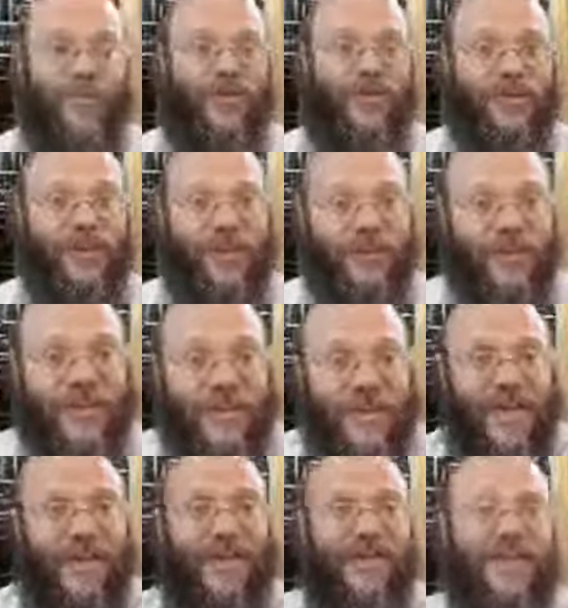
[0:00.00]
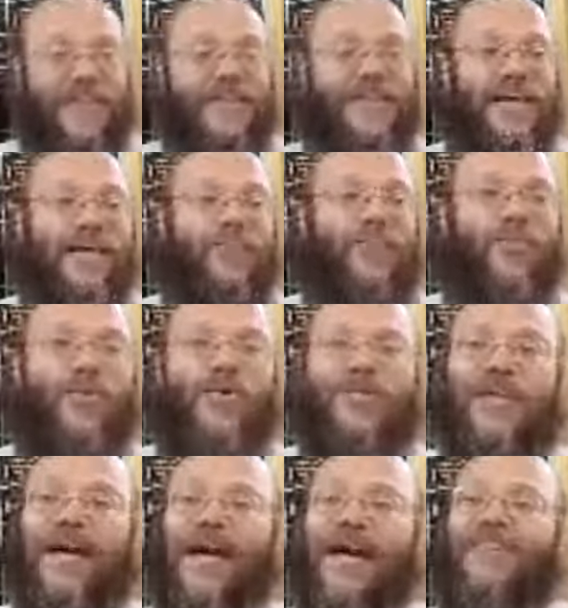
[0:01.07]
you didn't. His name was
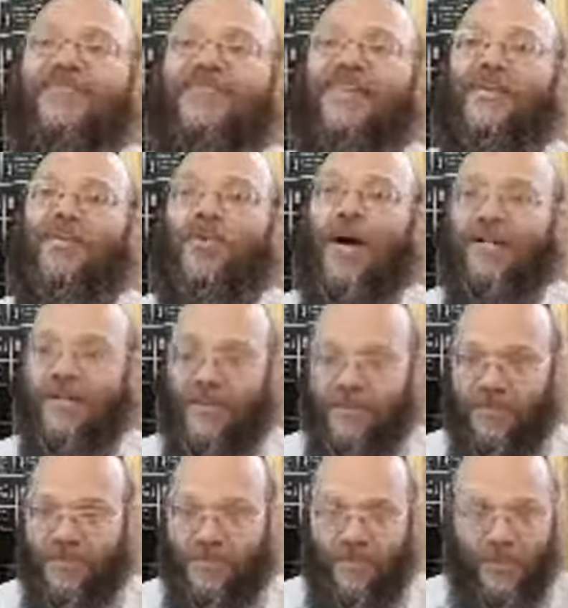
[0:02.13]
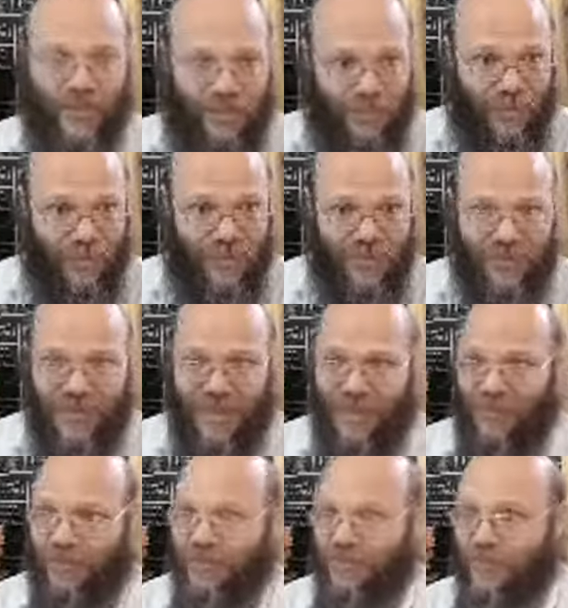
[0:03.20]
Arav Sinwani. You heard about this name?
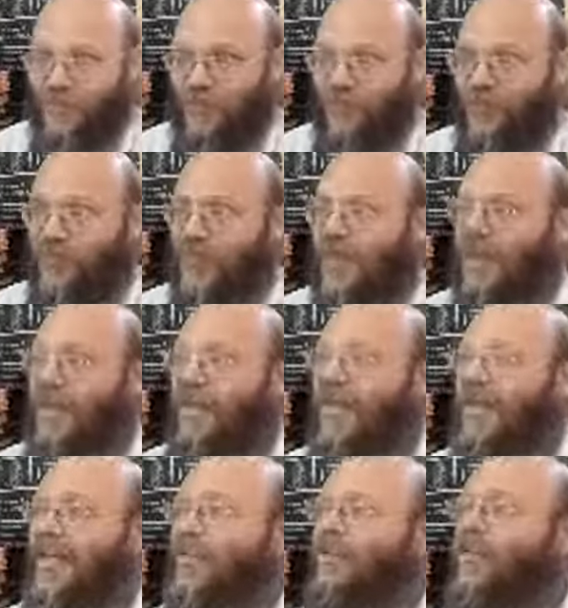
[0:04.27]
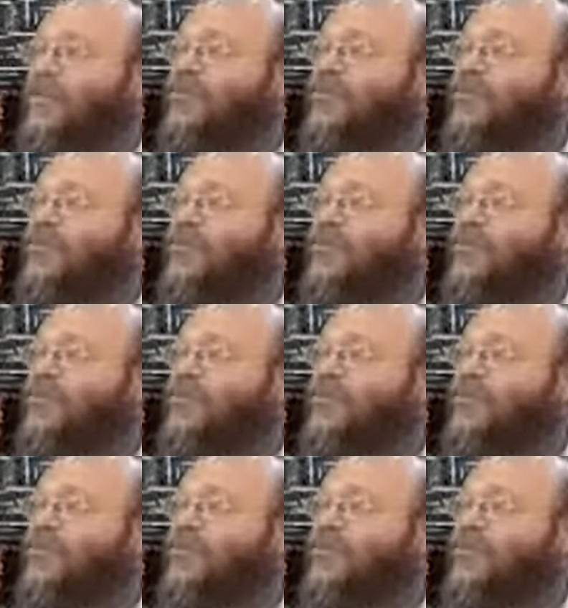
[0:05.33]
He was